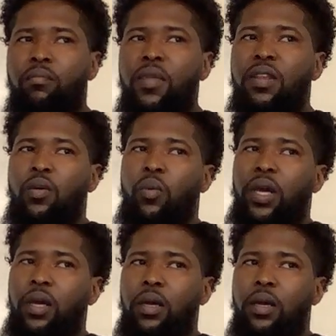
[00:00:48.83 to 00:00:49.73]
the
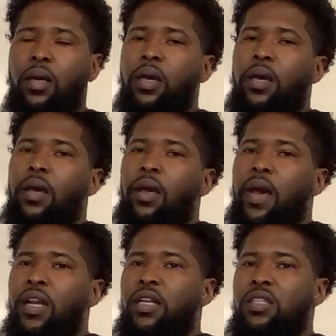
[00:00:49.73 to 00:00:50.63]
wing,
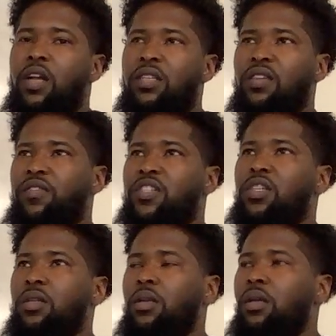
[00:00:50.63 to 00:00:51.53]
and it's not sufficient.